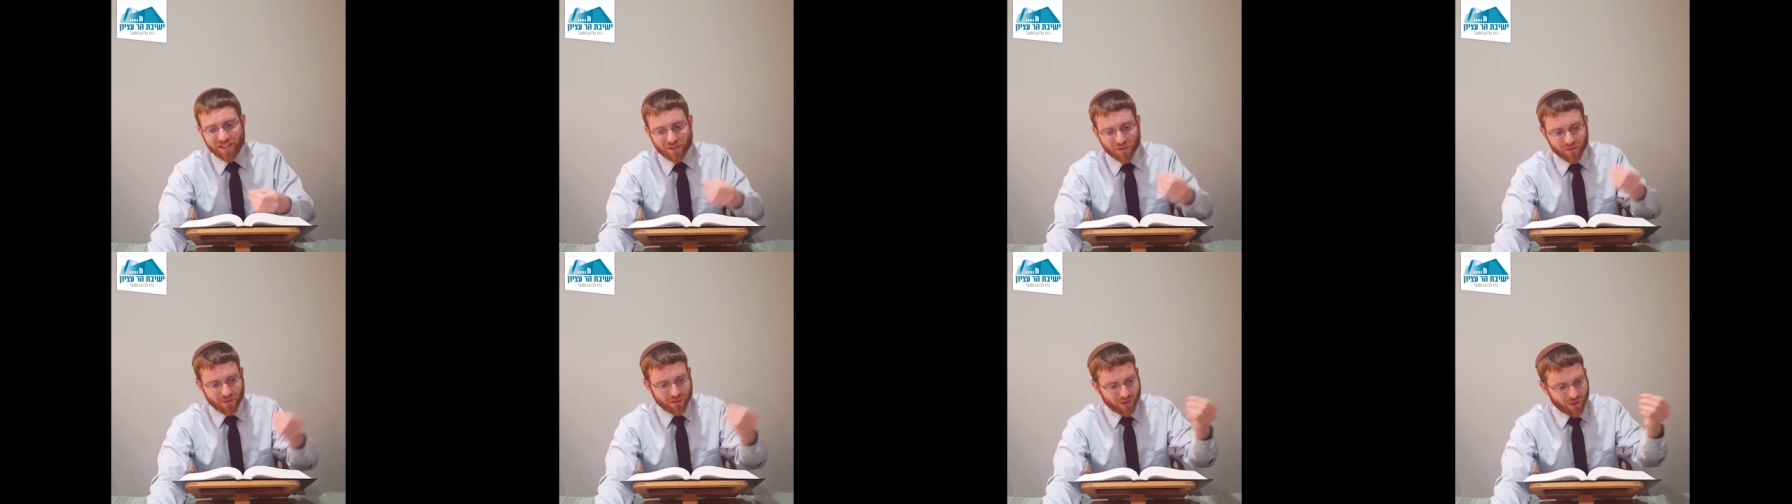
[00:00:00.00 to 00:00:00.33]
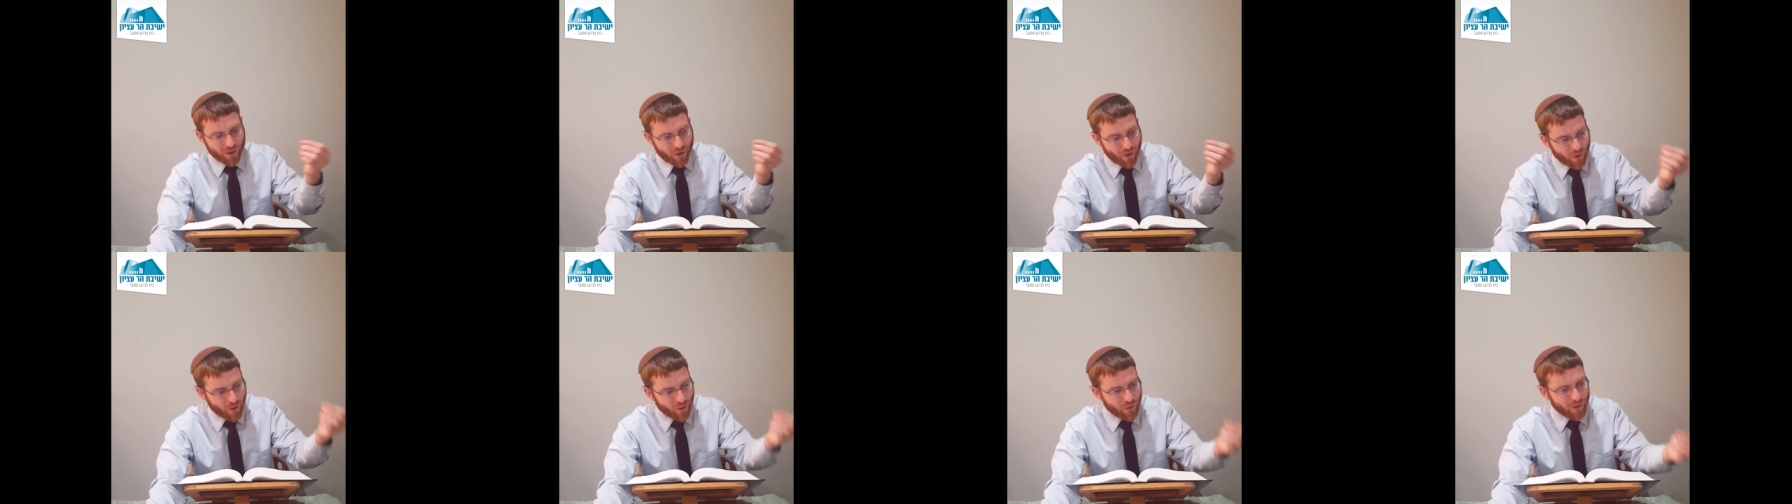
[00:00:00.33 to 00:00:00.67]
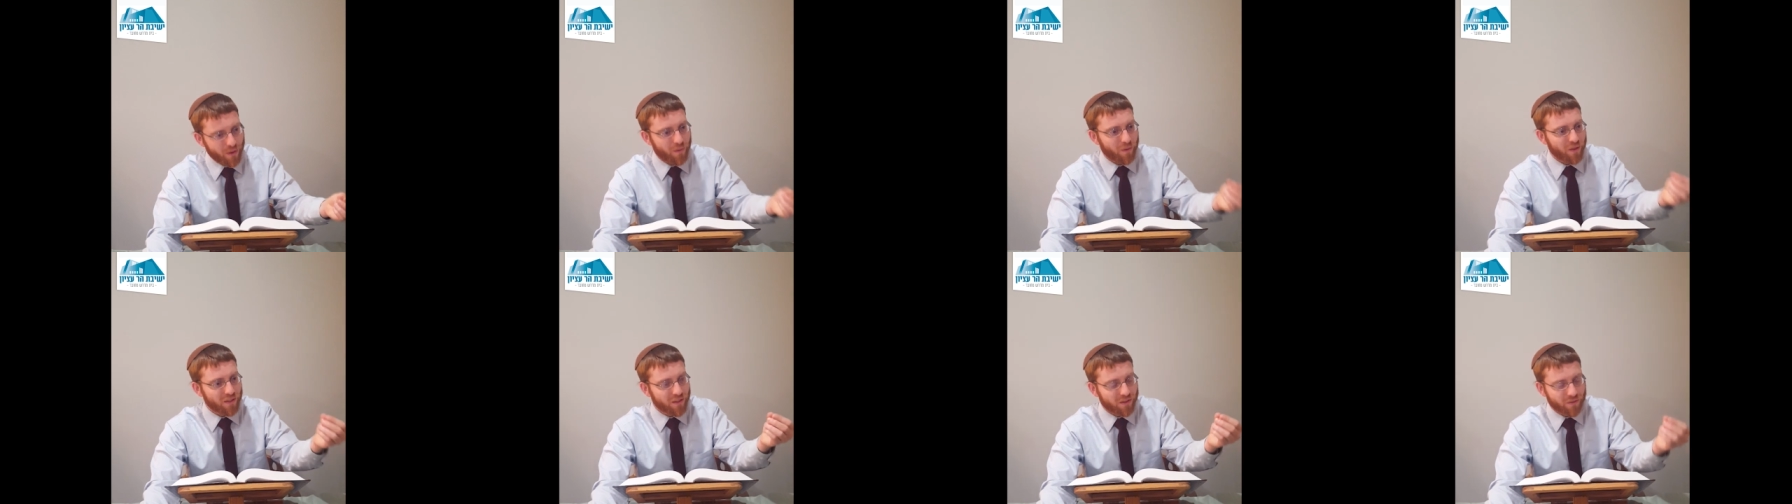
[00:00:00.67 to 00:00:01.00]
so it's the
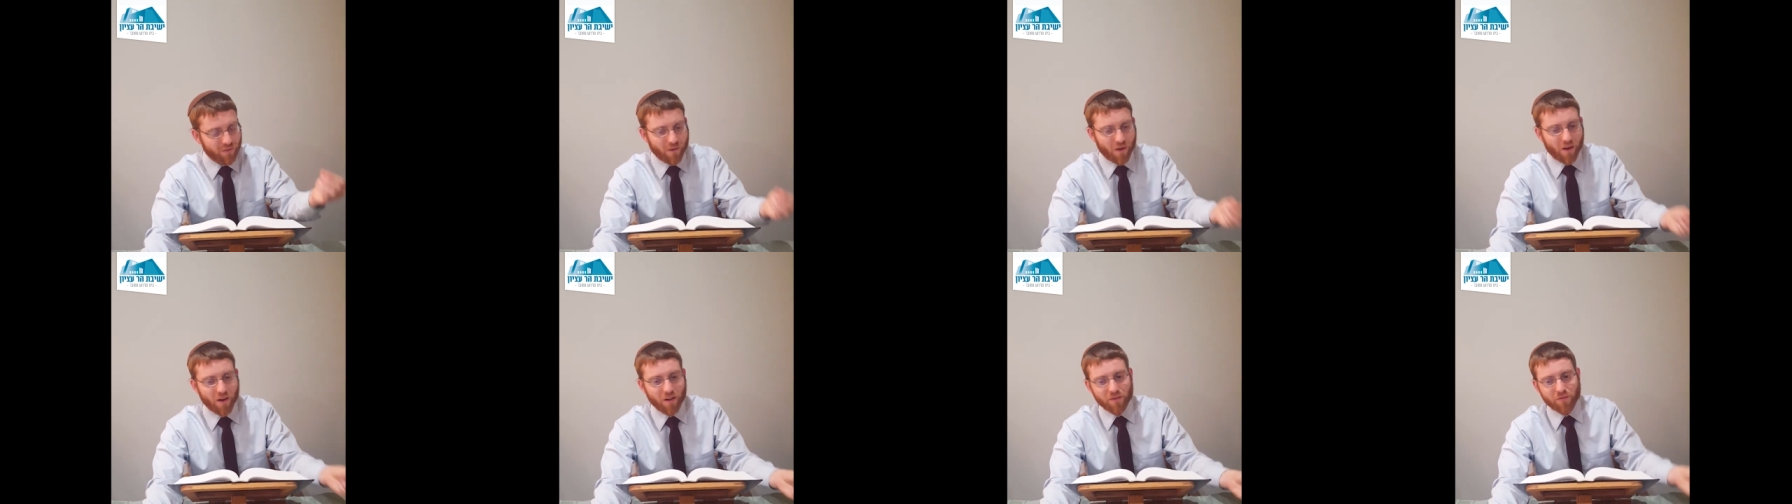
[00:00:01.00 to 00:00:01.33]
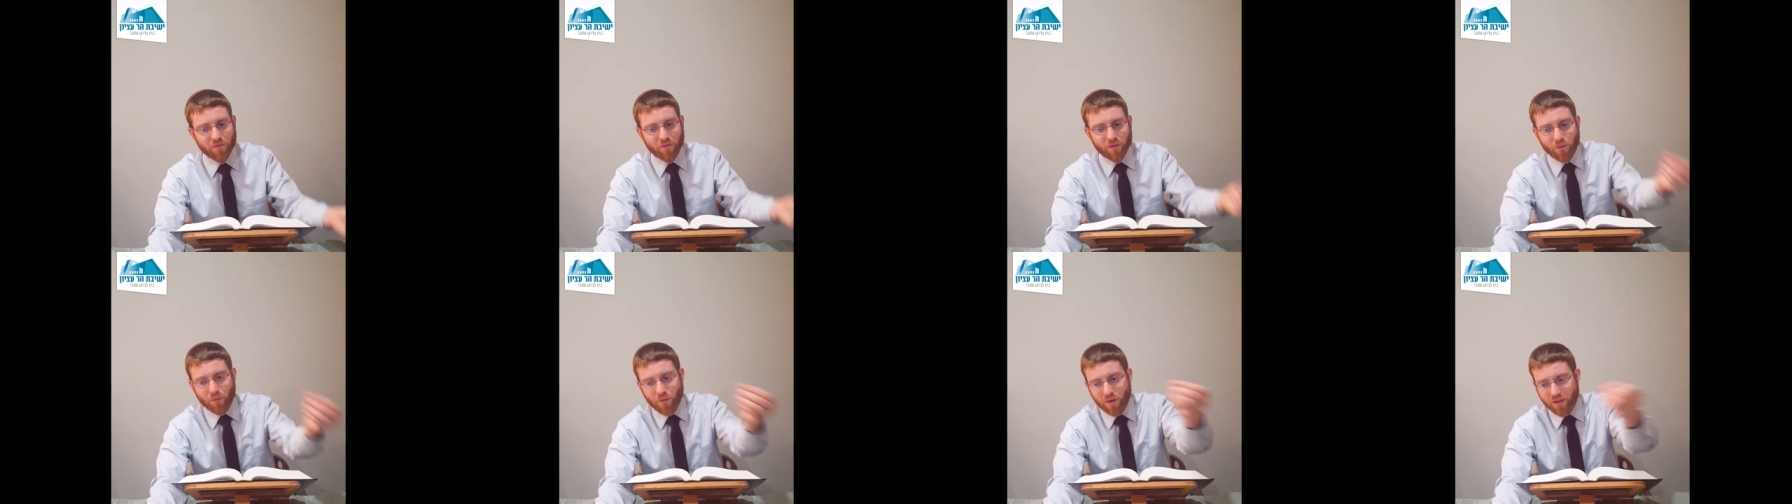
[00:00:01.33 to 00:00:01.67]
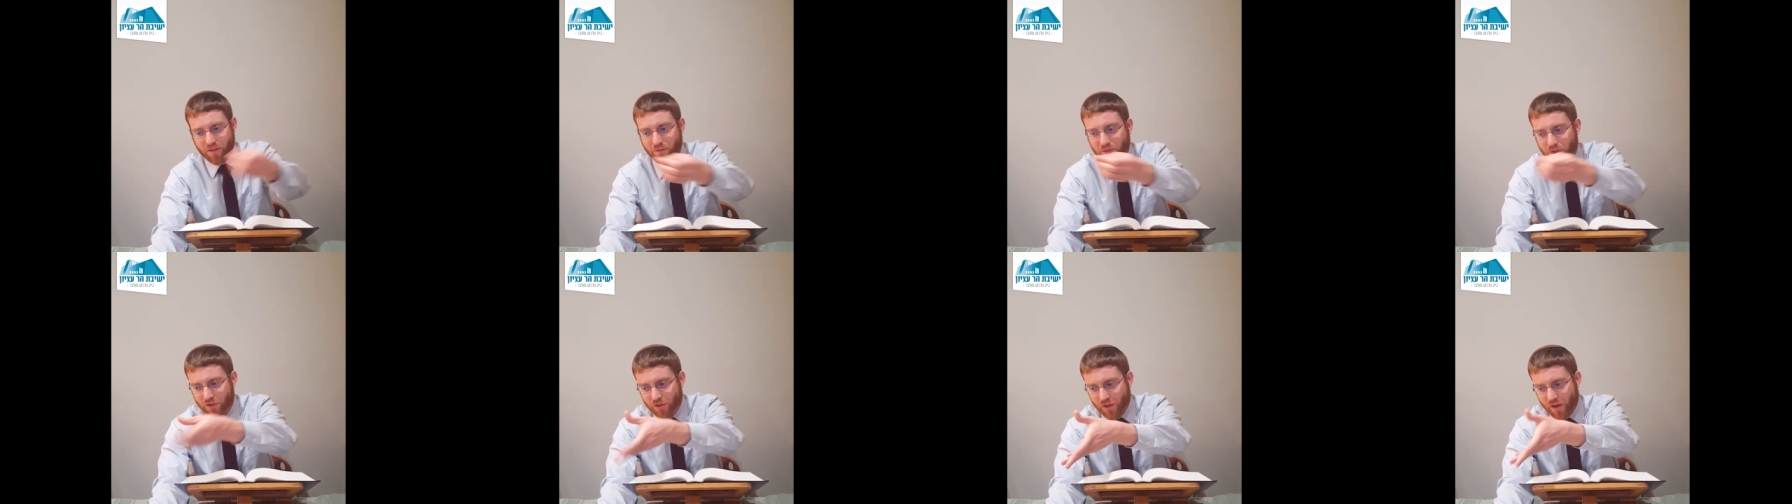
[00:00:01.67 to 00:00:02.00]
holy one's fault for what
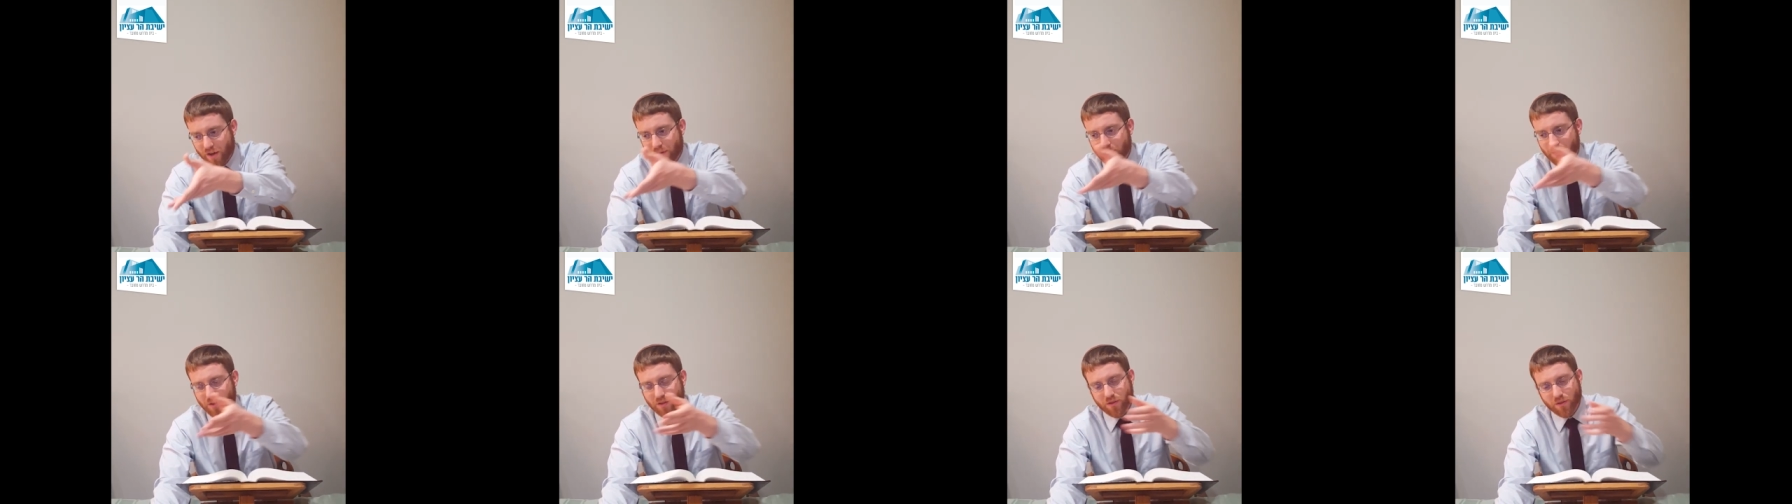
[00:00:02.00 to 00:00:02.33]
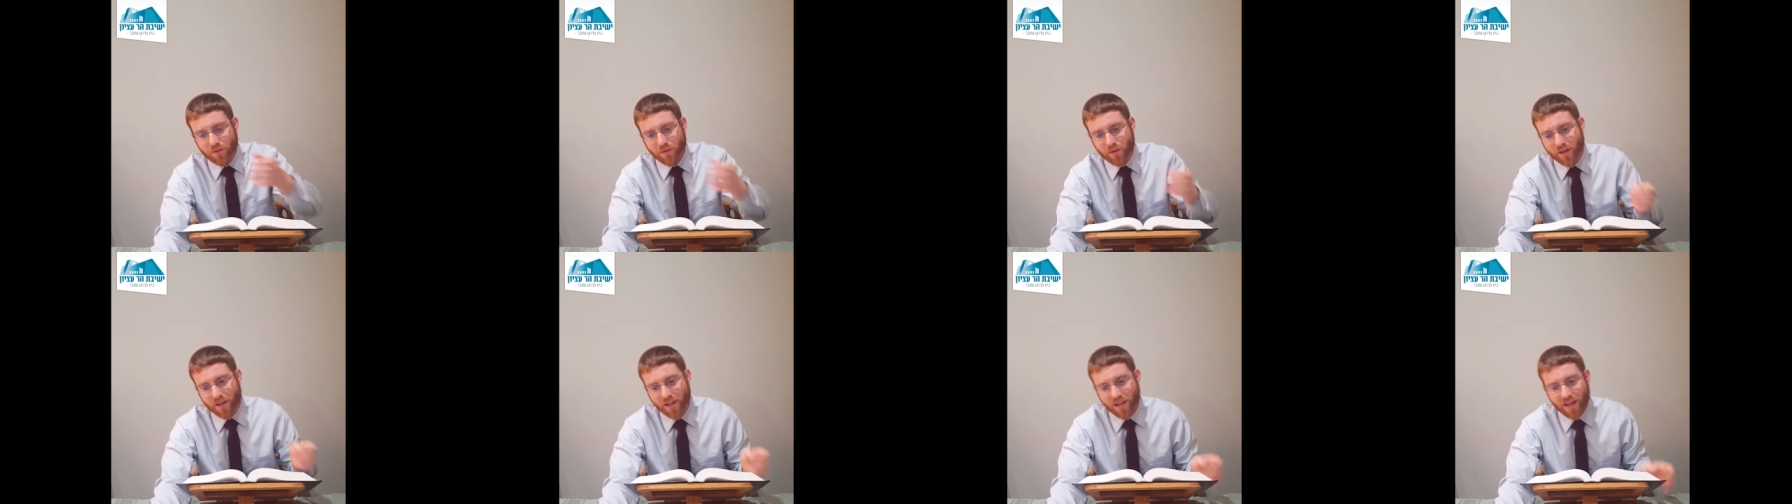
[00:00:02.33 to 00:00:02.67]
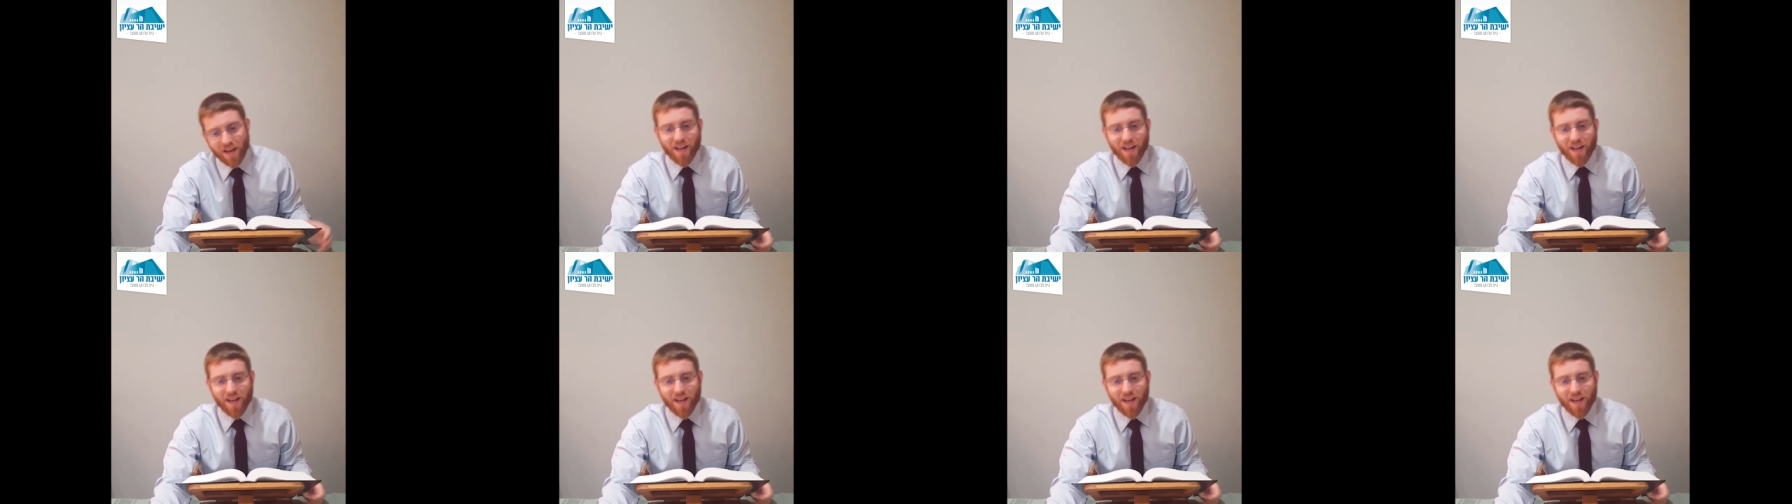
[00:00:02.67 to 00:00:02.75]
the rishayim are doing.